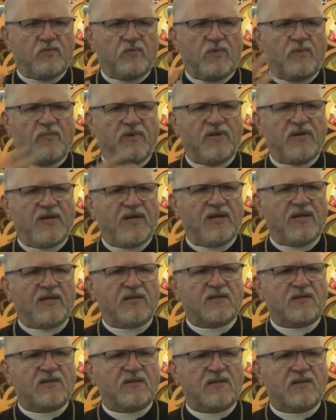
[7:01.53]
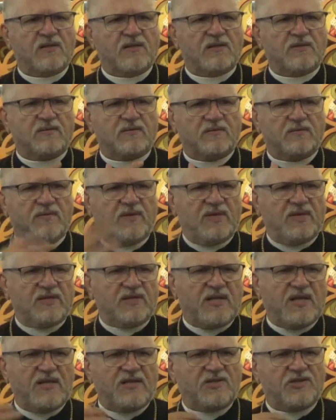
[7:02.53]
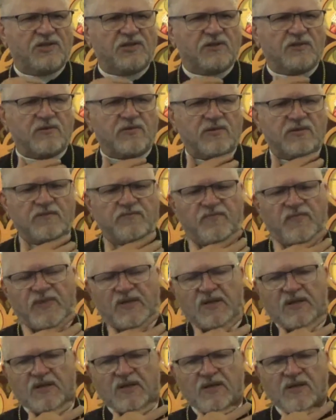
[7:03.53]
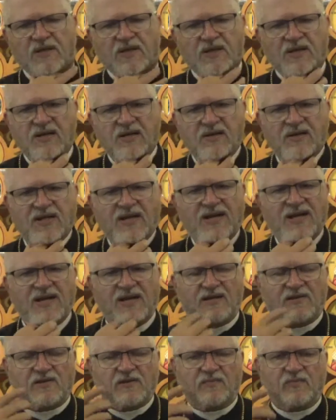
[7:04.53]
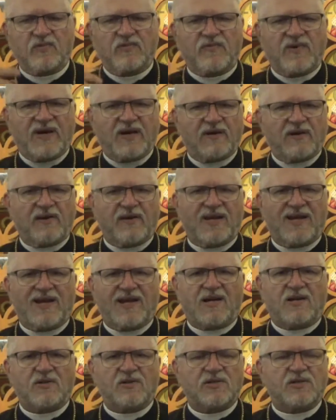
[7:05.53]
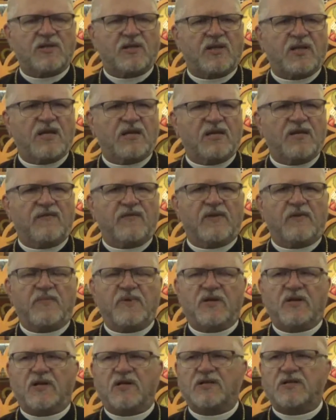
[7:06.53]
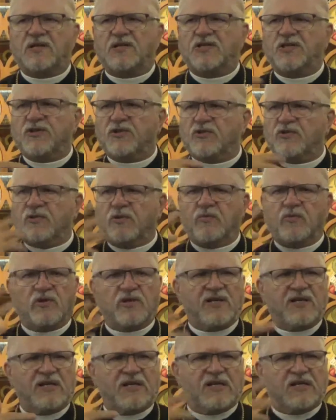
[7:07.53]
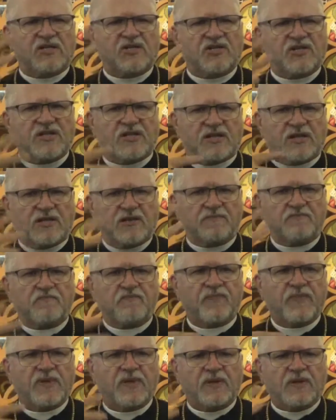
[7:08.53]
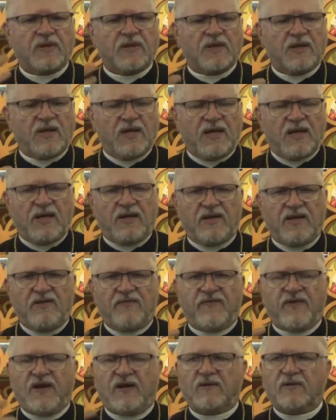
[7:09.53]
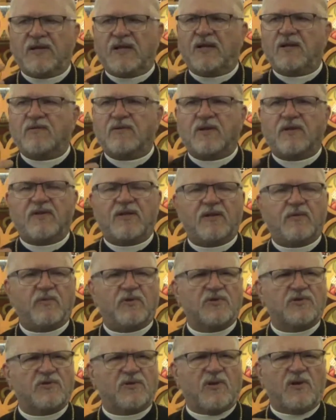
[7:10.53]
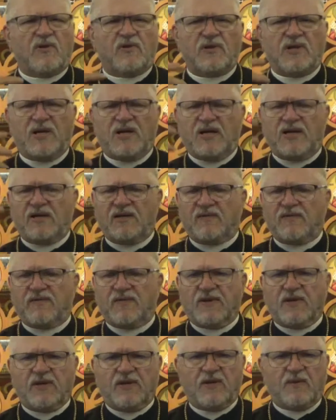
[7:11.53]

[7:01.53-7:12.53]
woman has these eight children. they had to move out of the house that they lived in because the children were getting sick and they found out that there was all kind of